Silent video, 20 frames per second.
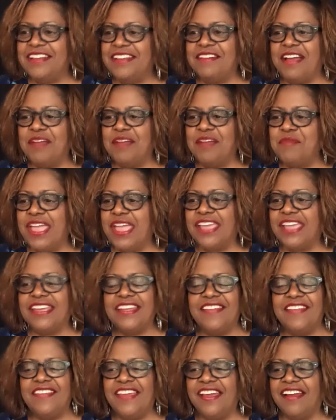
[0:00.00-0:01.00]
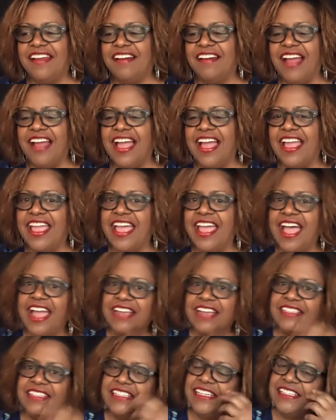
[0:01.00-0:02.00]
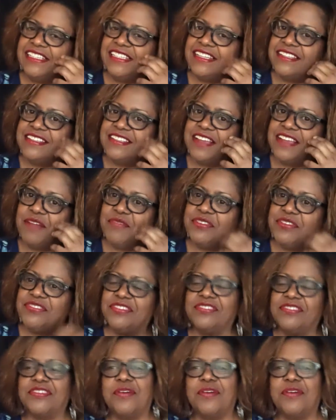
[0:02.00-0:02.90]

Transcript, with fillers: I'm hanging in there. I, I teach at San Francisco